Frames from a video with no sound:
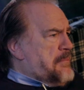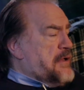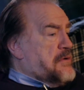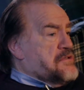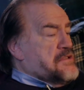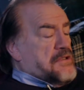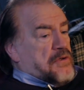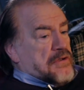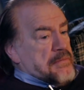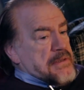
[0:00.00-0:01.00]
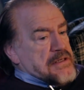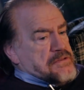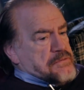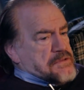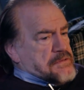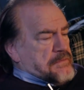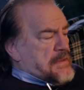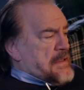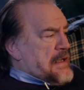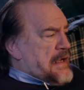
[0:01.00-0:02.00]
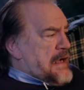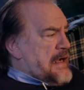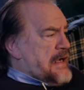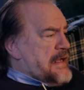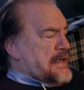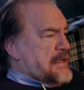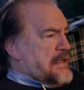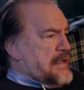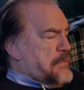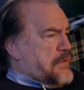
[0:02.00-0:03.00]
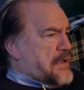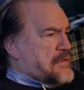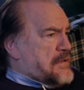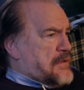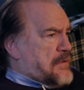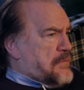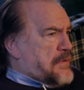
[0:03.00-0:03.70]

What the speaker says: But he also did a lot of commercials. And he worked a lot